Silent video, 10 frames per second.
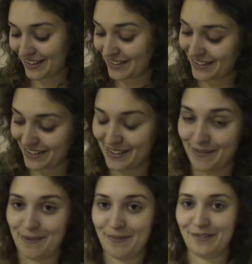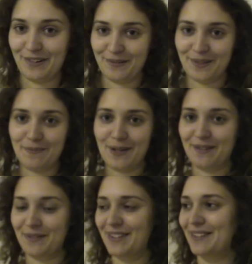I explained before I'm quite
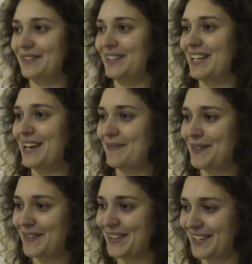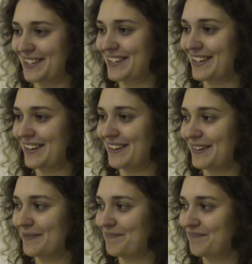bad with, with names and things, so
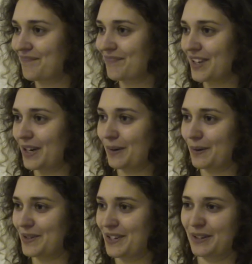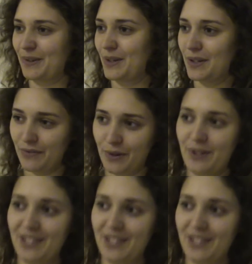um, I, I was going to call it the vault.